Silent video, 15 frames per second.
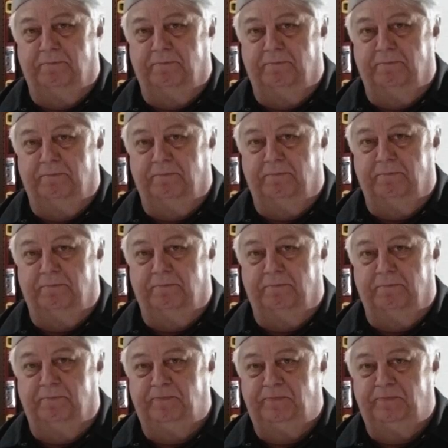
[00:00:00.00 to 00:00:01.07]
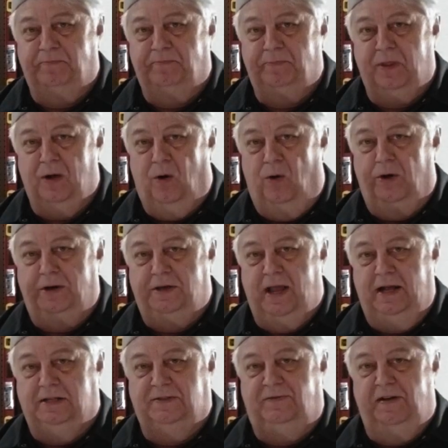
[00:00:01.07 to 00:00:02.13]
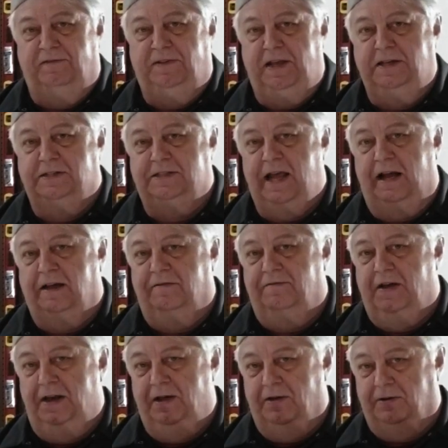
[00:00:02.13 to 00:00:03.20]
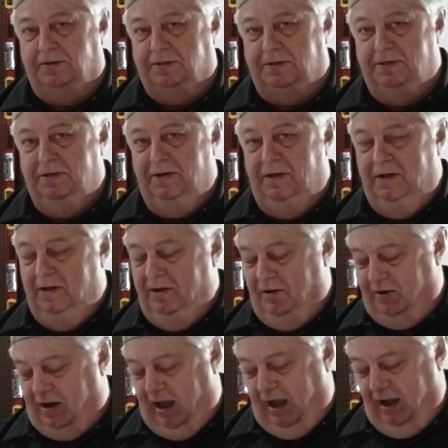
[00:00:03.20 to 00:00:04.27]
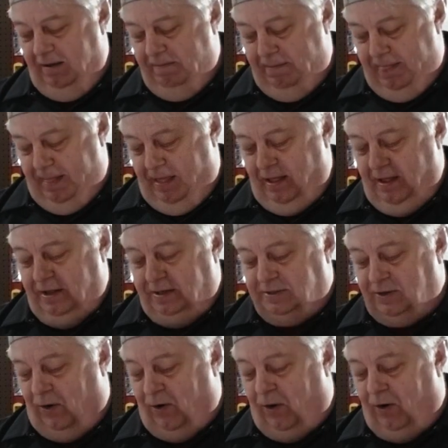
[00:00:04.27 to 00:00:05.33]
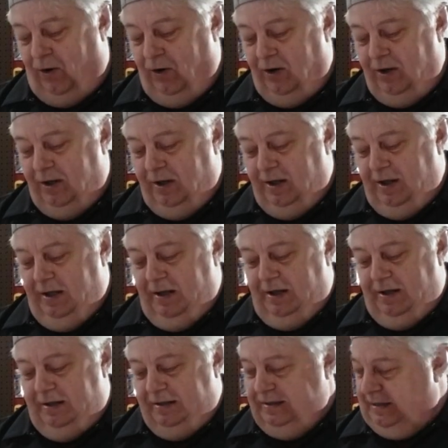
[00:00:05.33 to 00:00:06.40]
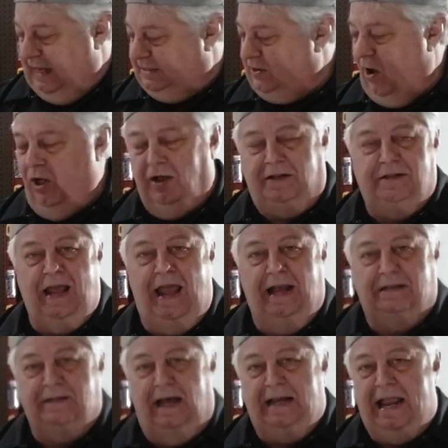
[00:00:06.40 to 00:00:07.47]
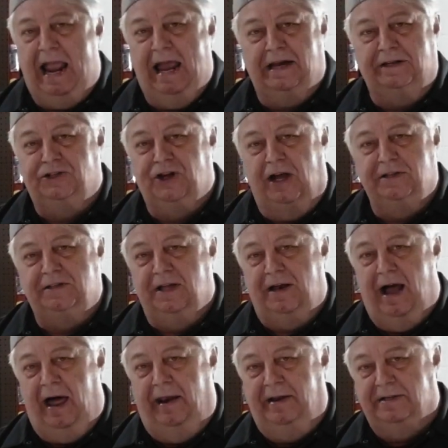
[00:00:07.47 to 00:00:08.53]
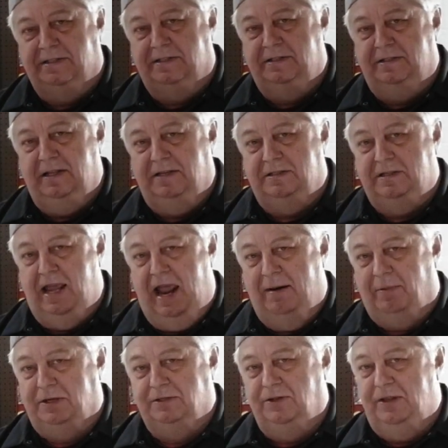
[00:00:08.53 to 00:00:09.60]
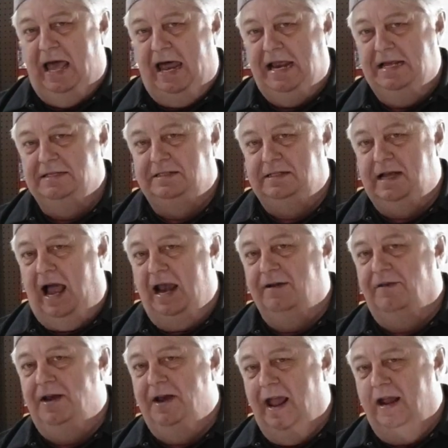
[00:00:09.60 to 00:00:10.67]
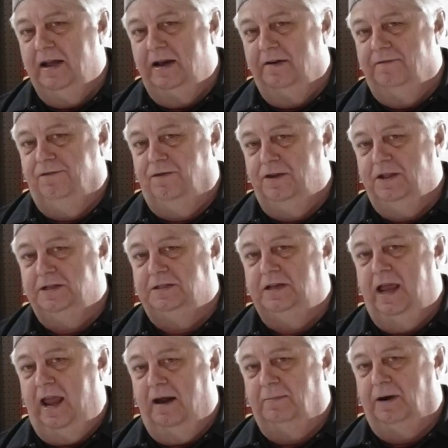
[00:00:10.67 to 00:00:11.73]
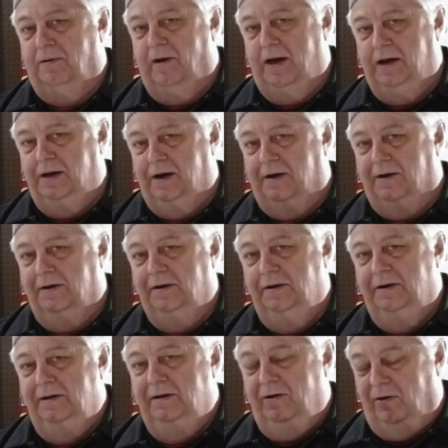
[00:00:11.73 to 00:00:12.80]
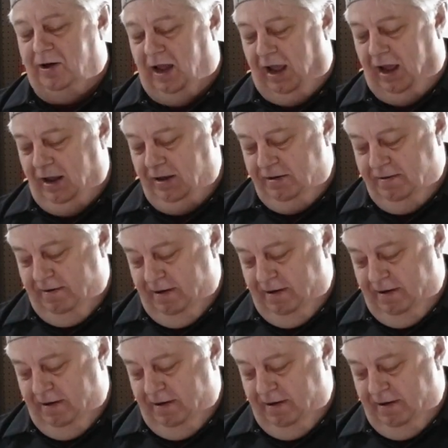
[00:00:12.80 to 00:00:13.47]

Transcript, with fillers: this wild game only takes 15 second videos, okay? So that's all it takes. I can't adjust it on this, this camera. So that is kind of a negative for this camera right here, okay?